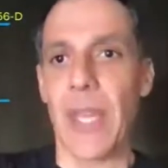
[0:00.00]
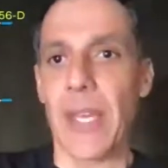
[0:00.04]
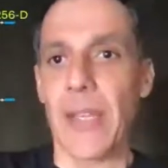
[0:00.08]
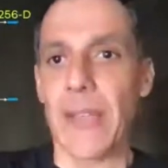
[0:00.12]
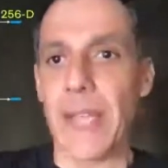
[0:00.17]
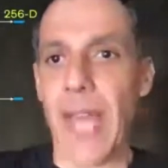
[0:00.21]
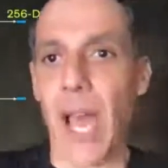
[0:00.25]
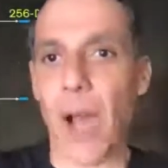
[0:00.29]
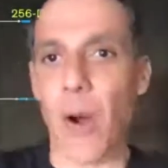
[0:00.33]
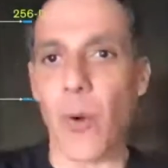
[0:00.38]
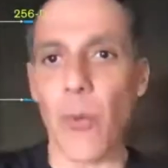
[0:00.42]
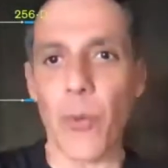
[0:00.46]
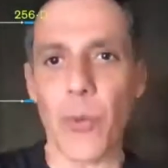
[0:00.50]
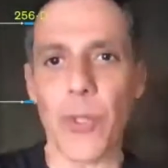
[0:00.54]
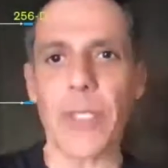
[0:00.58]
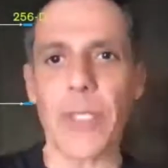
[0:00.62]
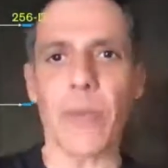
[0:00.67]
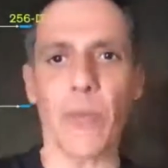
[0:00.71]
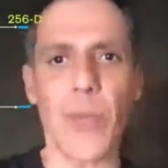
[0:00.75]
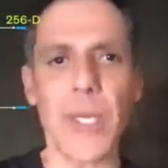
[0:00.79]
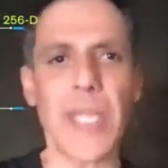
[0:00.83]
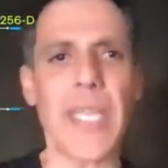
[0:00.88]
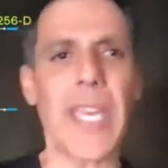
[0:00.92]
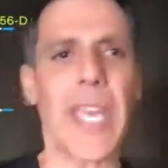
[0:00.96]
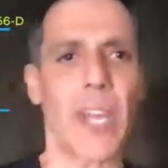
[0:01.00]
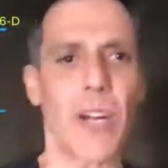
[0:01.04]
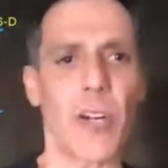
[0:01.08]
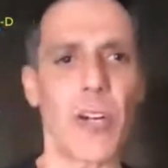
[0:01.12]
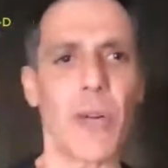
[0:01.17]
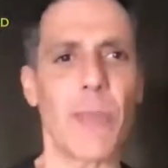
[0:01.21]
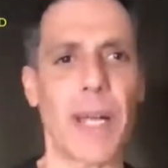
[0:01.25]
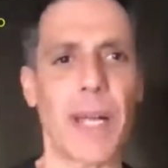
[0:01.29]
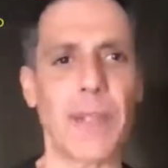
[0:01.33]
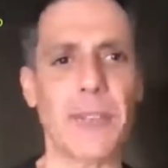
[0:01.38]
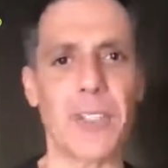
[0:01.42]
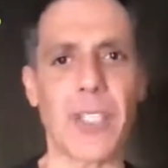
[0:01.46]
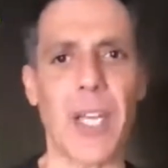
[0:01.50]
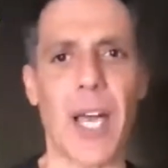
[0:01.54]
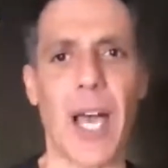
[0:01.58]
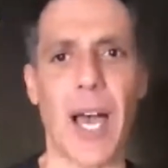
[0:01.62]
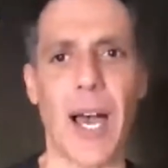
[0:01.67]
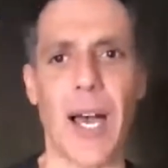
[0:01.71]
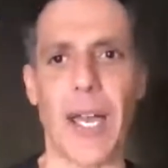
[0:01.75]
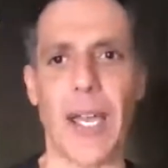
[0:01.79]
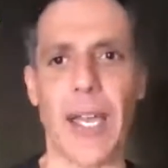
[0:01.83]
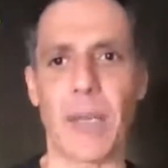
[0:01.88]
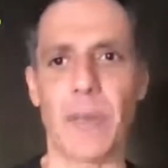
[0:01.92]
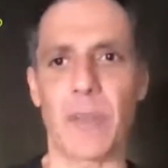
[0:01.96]
Now we care about
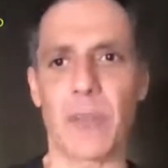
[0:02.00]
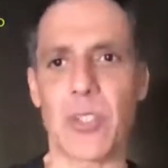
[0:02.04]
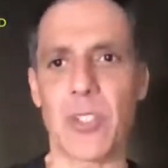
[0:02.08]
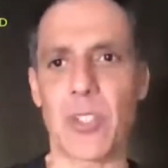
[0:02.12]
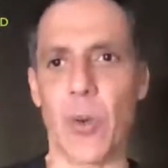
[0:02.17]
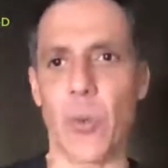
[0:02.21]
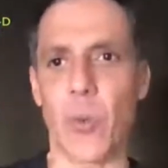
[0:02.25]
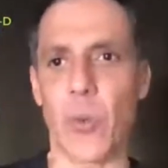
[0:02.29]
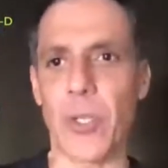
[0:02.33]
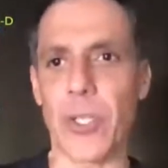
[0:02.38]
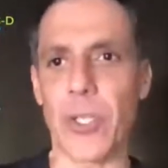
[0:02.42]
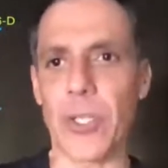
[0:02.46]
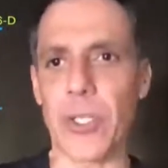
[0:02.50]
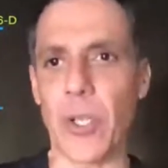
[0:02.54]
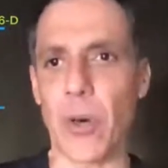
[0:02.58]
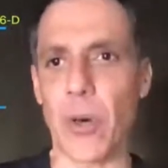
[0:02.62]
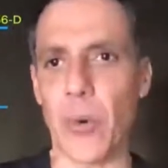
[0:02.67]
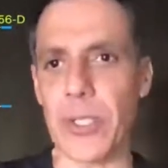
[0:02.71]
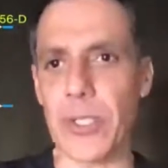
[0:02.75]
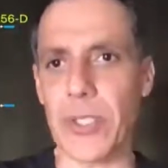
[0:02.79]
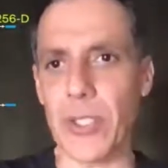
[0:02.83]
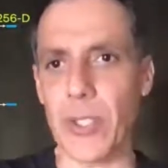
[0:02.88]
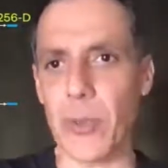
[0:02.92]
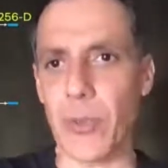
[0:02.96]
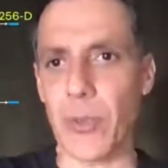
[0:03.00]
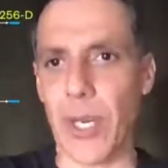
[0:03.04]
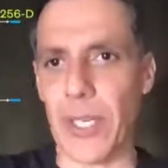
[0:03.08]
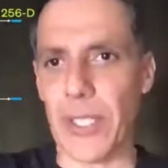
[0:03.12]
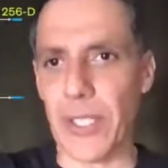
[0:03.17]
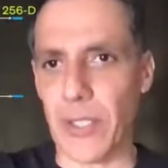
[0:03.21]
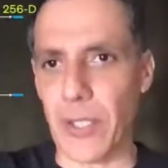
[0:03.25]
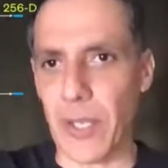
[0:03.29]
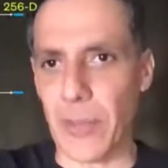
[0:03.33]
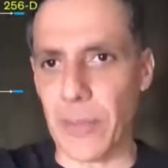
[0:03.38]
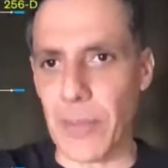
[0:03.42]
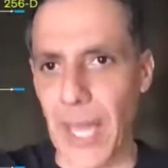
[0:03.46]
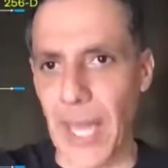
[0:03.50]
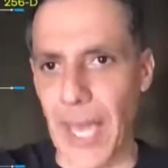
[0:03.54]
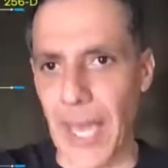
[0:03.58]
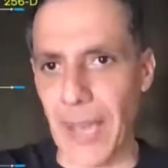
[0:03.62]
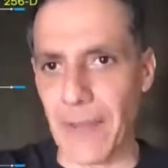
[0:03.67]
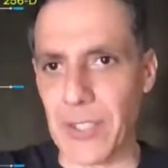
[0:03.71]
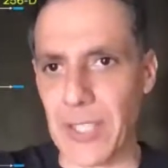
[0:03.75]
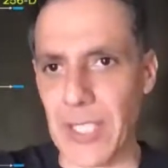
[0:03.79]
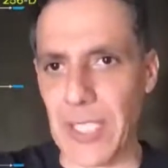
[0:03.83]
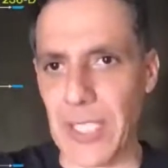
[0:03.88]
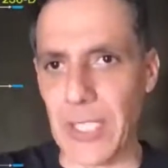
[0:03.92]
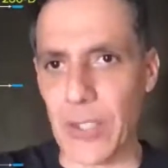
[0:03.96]
time. So we're going to, here I'm going to
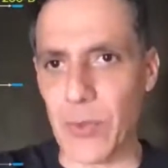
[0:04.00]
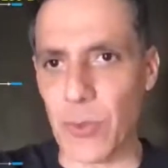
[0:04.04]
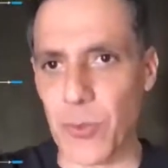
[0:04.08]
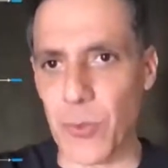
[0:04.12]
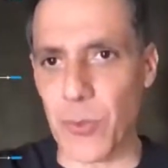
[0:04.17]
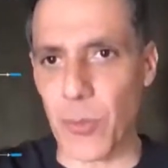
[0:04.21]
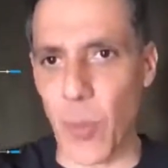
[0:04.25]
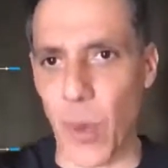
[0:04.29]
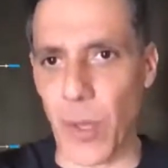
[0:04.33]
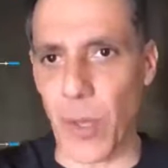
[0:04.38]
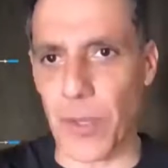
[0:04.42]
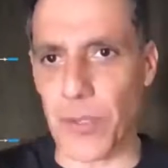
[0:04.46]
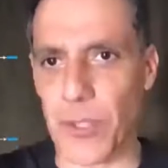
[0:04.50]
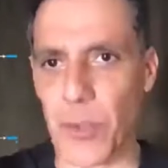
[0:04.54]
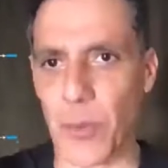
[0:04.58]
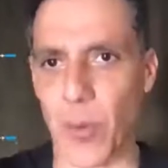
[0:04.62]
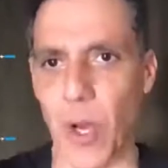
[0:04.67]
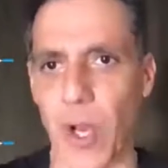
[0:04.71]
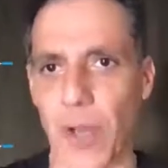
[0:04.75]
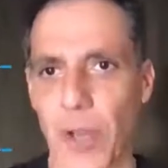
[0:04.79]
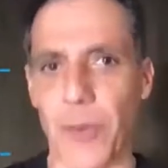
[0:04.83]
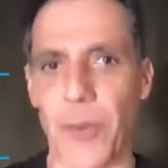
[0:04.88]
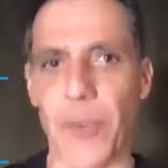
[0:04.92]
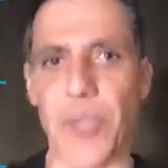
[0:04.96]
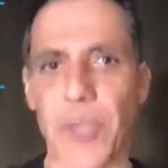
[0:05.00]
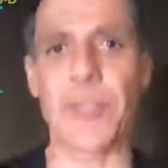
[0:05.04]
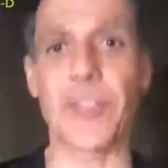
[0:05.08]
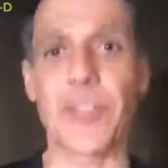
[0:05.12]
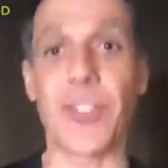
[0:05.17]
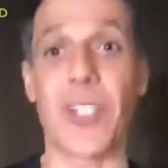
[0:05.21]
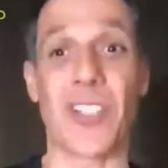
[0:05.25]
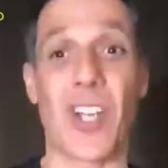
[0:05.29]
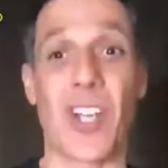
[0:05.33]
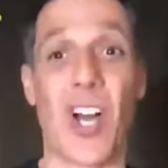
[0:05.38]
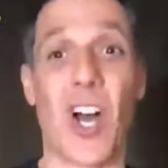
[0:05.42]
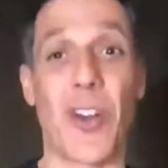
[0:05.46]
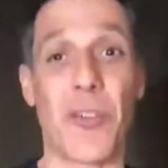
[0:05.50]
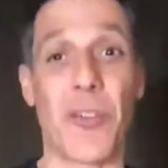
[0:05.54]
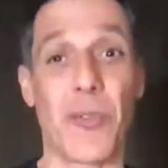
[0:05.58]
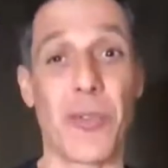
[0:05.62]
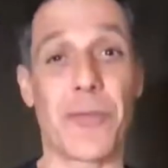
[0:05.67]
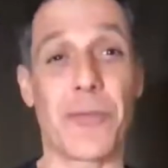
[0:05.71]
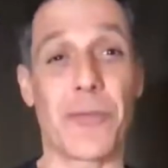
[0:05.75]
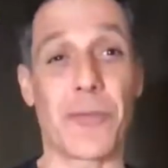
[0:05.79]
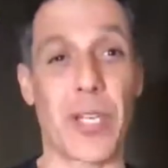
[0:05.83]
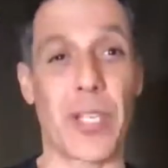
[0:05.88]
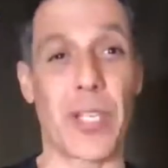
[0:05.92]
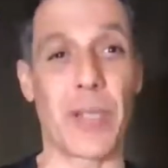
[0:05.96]
have t equals 1 to 100. So that's 100
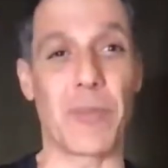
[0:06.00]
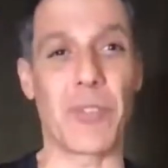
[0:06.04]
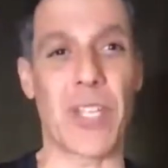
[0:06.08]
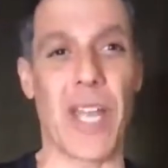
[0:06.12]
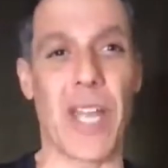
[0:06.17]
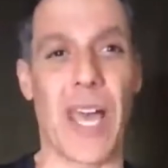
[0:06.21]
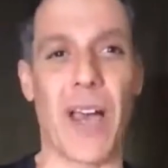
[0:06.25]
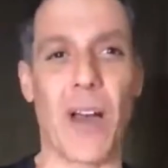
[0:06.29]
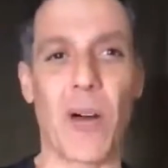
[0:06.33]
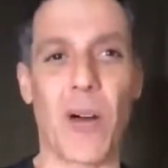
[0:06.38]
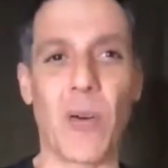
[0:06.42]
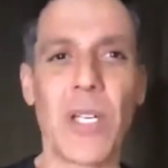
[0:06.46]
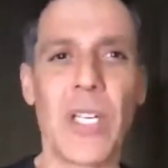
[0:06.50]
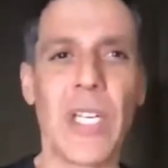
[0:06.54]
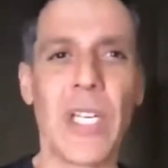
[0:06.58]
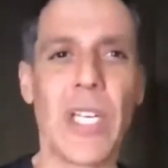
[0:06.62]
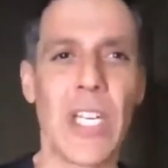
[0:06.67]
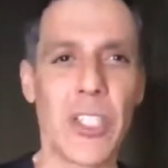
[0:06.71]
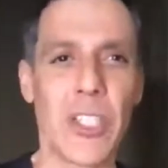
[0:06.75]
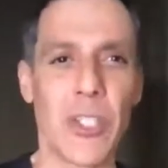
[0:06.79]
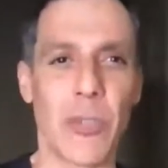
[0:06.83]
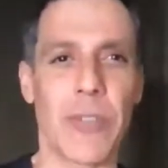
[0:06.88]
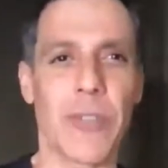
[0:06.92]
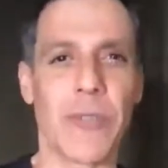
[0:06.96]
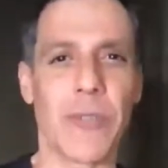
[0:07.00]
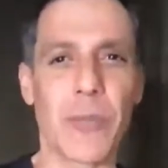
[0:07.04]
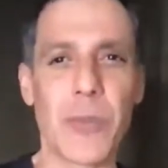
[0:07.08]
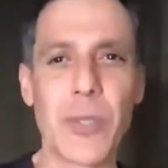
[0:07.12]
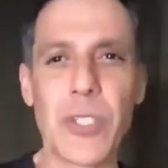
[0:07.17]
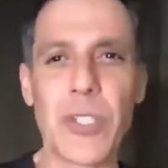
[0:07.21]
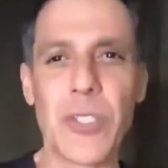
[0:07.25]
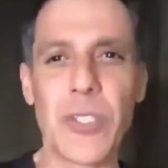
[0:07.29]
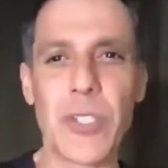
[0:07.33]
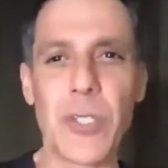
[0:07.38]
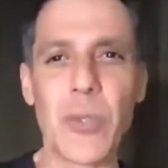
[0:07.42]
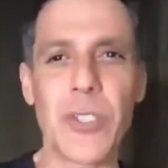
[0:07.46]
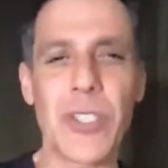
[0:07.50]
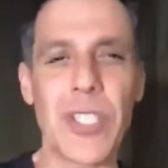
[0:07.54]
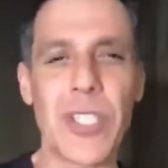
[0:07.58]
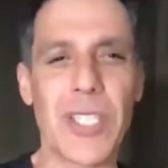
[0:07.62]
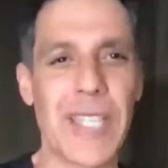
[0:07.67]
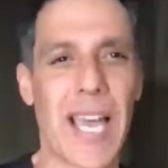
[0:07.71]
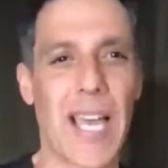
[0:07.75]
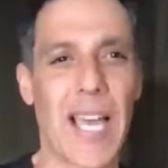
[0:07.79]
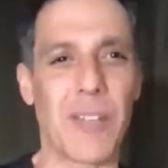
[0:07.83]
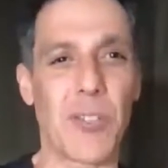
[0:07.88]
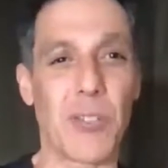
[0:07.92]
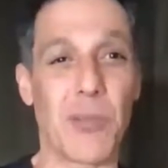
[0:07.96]
frames now. So we've reduced it
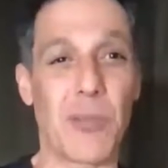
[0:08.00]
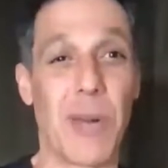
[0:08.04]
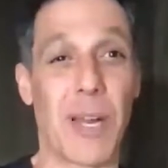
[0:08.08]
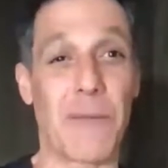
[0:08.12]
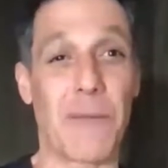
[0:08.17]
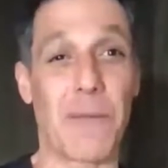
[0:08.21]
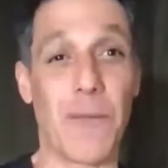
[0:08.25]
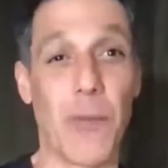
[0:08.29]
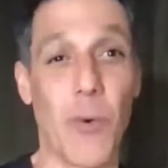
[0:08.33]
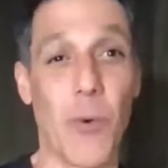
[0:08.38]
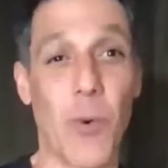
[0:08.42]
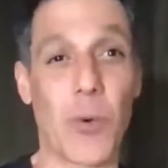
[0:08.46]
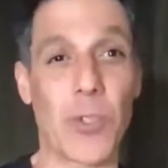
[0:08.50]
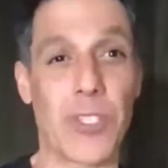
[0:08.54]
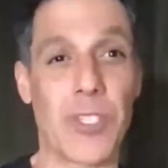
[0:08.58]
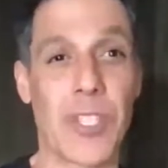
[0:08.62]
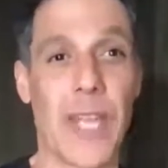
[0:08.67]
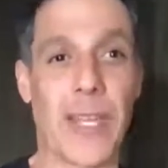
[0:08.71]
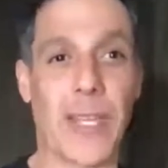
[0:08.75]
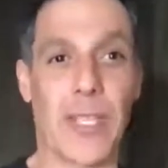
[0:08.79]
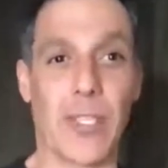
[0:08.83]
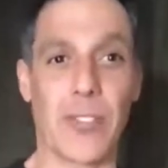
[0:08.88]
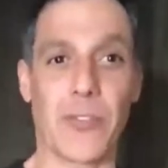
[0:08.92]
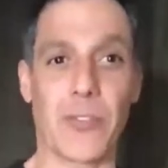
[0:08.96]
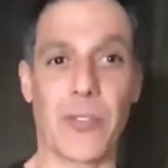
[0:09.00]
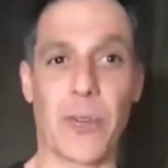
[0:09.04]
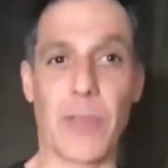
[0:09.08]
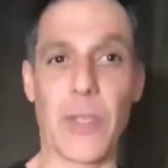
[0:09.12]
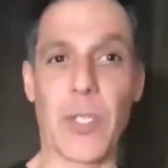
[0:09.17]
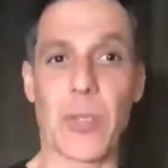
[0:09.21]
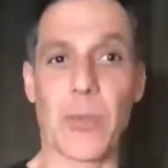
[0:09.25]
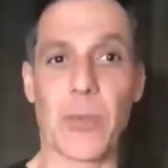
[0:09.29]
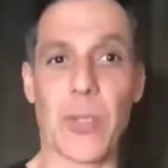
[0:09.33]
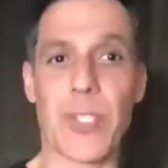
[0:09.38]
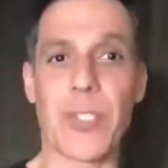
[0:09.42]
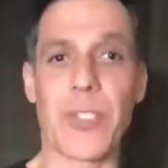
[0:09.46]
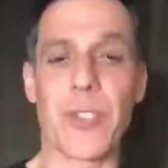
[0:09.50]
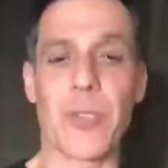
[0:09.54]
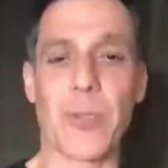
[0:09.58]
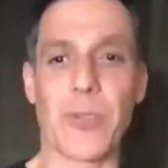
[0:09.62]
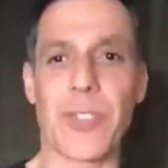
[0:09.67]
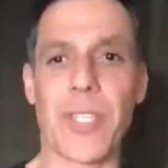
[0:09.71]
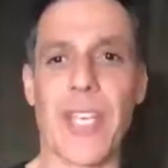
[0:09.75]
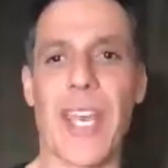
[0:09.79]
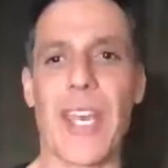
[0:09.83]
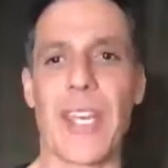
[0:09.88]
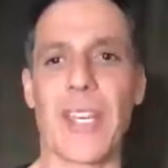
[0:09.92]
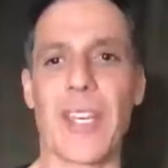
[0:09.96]
down to about 4 seconds from the original
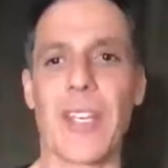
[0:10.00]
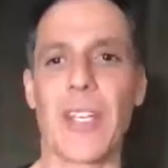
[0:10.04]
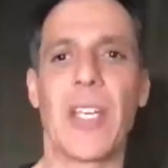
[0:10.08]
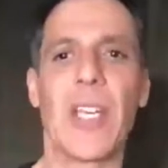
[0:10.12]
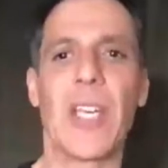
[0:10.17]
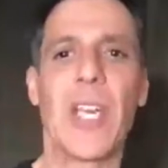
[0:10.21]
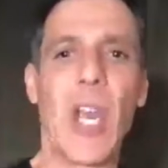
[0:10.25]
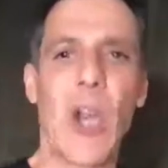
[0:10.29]
10.